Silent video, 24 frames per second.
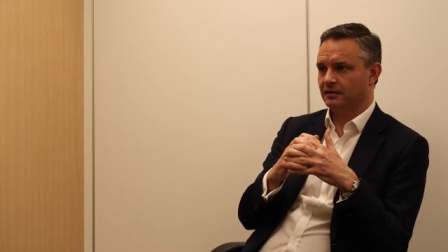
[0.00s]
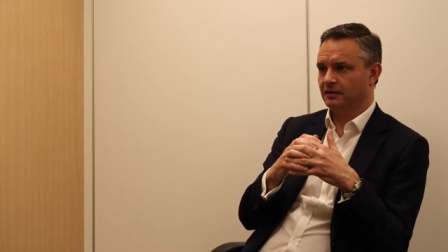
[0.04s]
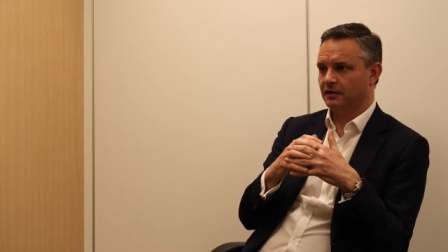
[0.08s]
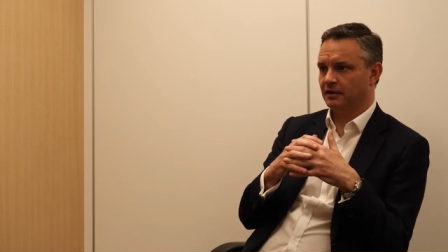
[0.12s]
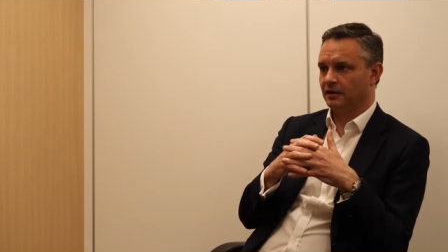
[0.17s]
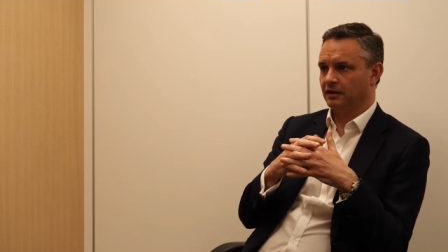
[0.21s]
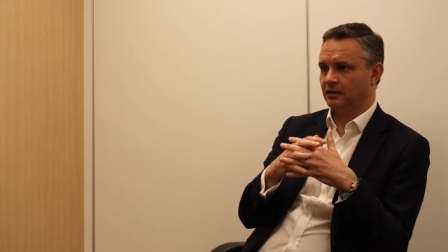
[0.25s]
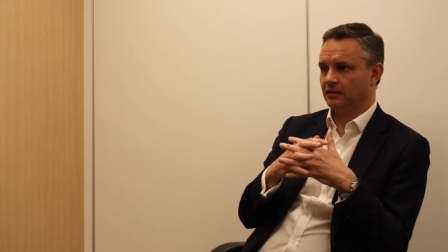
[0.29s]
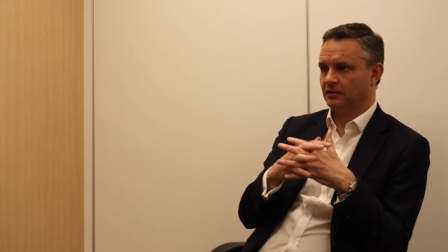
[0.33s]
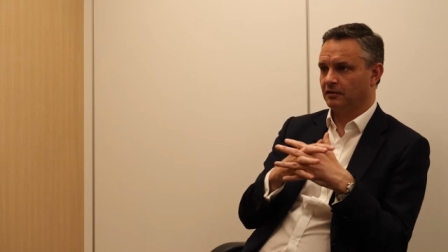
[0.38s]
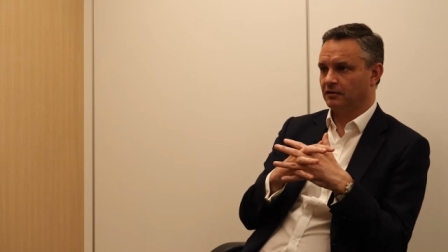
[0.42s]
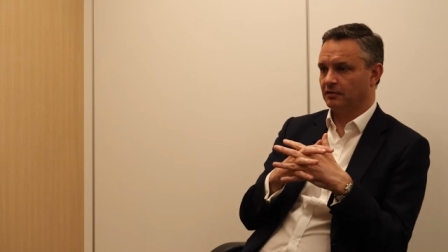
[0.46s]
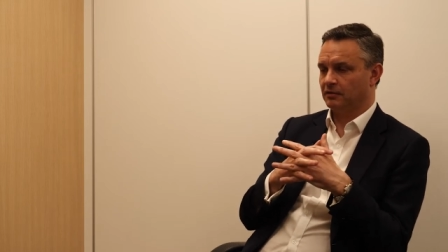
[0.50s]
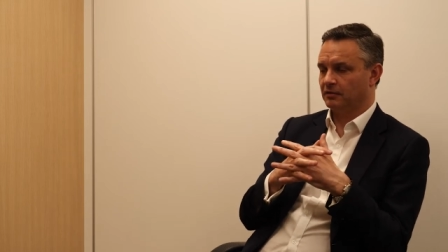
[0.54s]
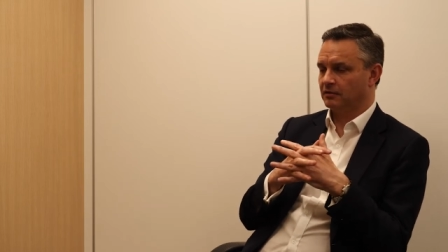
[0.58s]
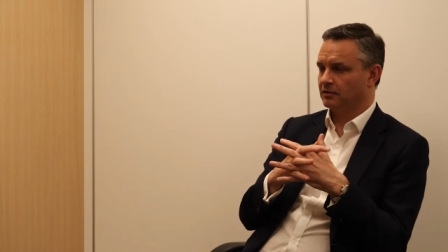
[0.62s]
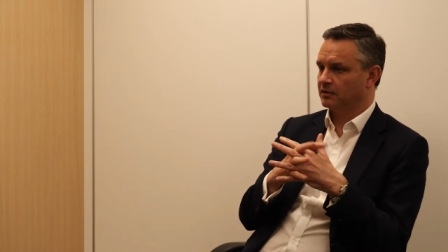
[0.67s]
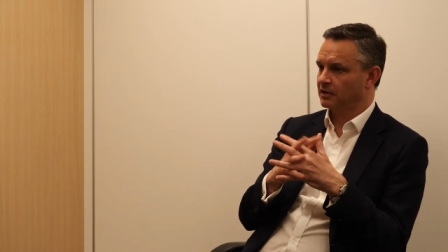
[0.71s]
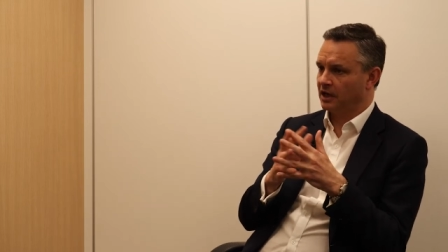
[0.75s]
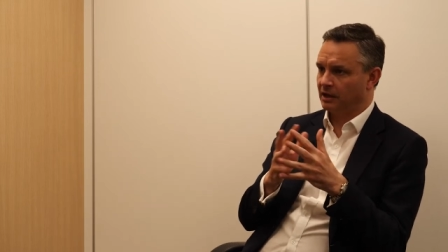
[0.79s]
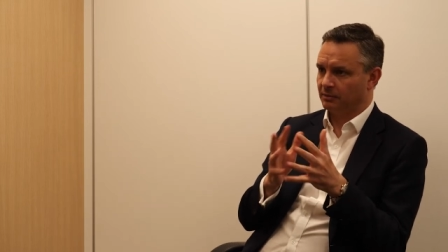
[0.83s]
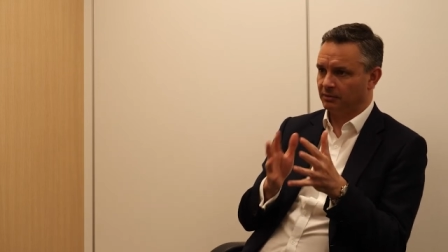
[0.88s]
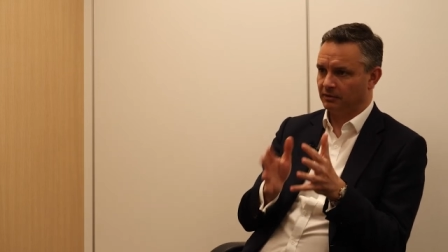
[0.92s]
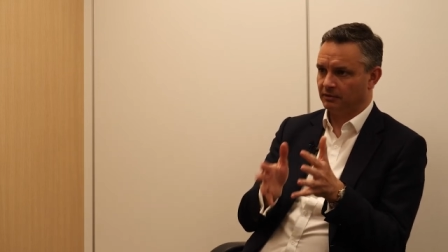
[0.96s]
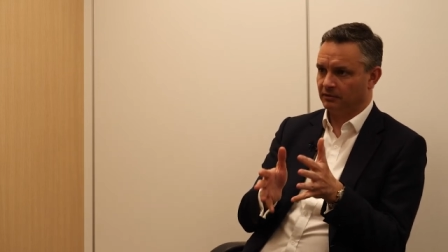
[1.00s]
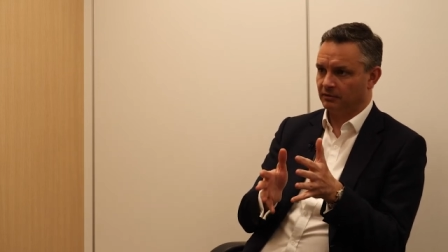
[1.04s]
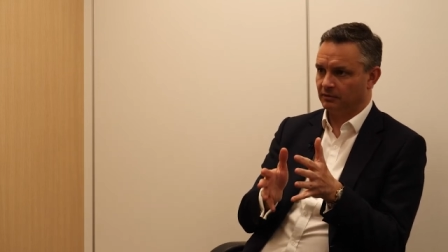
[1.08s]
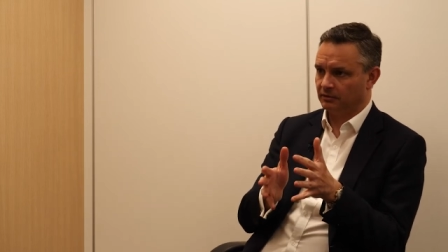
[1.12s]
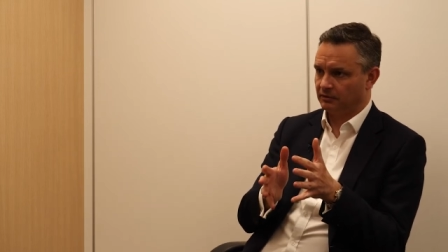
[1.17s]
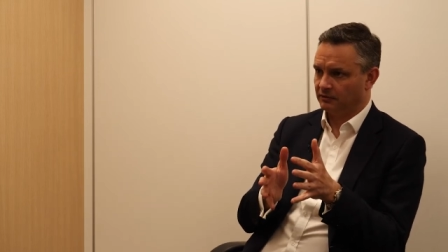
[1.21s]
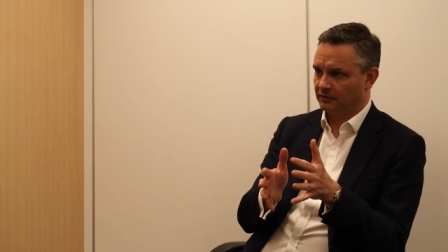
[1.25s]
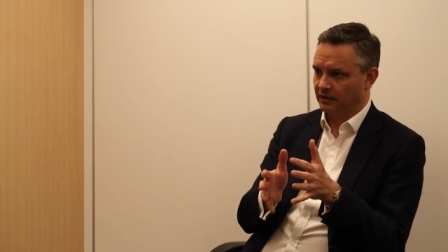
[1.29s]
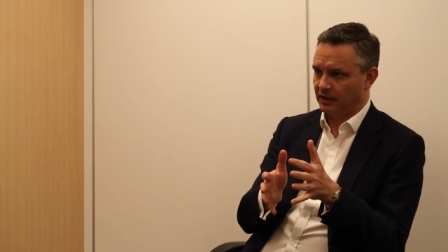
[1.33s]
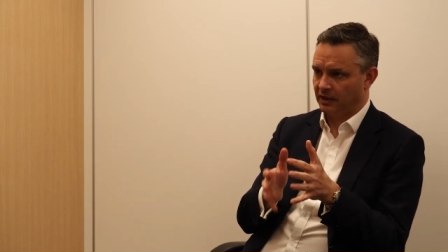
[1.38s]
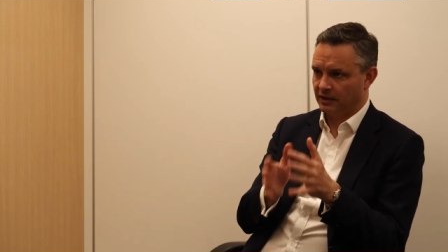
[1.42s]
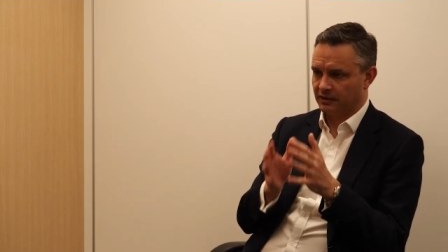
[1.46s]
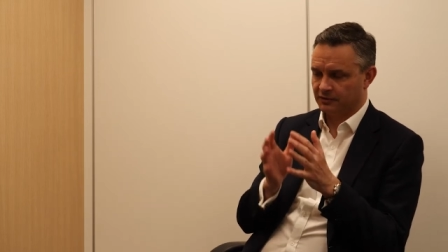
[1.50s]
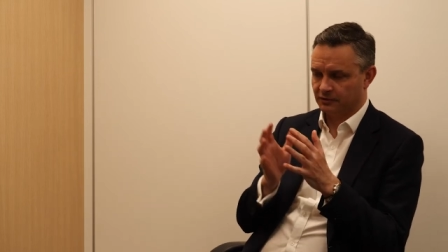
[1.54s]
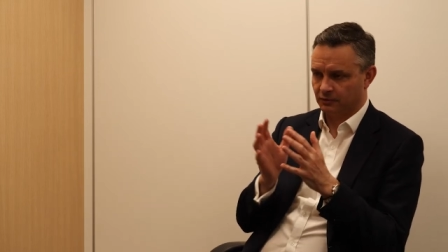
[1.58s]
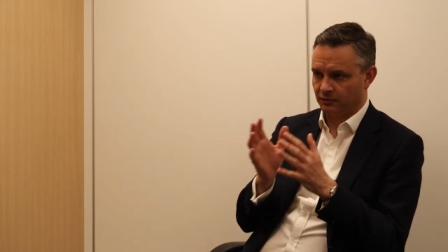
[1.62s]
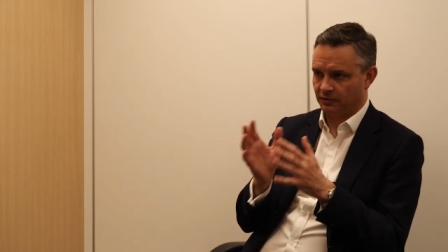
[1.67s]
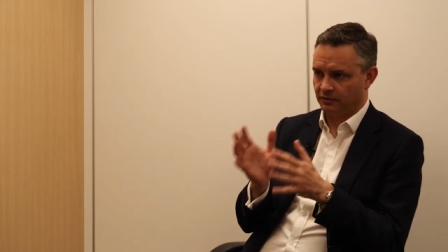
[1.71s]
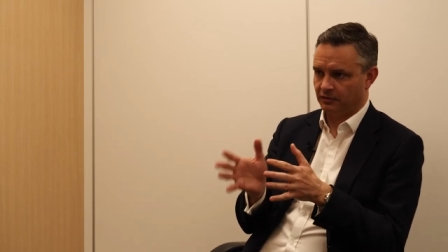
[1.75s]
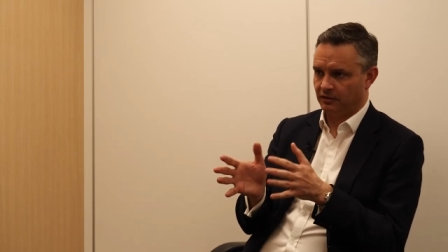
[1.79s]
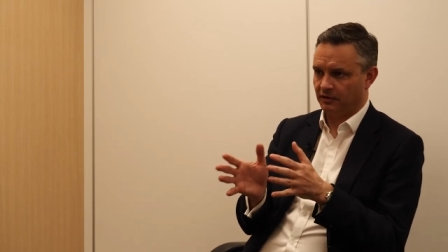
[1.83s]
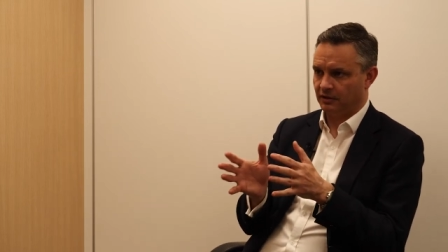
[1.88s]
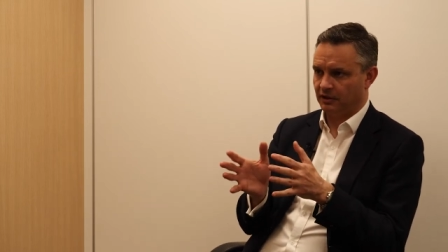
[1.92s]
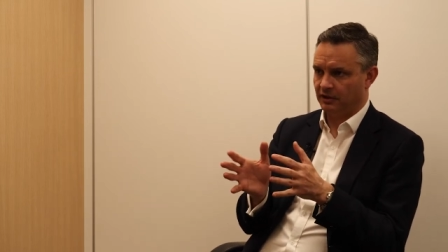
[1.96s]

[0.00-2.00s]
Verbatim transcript: their carbon tax or their